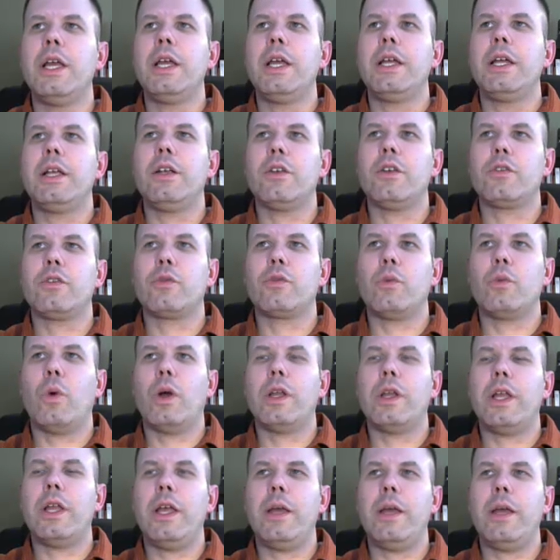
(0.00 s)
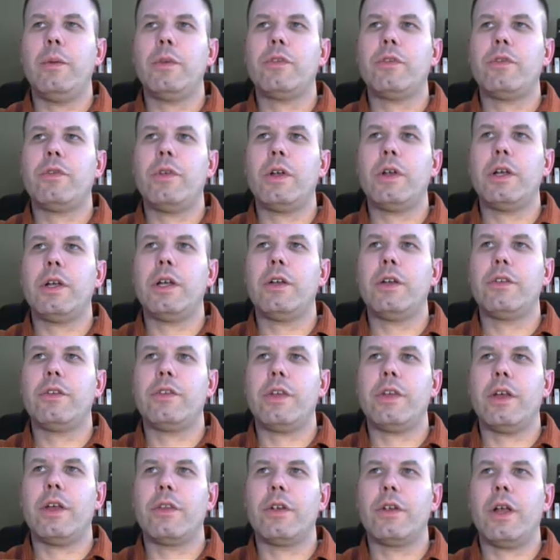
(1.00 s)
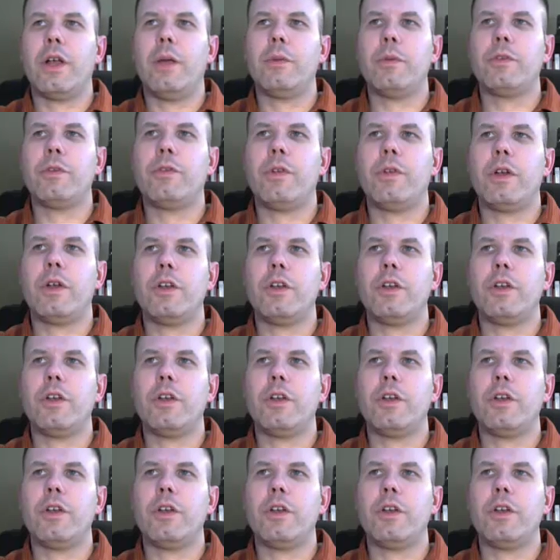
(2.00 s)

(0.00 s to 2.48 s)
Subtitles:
Here's one hemisphere, here's the other hemisphere,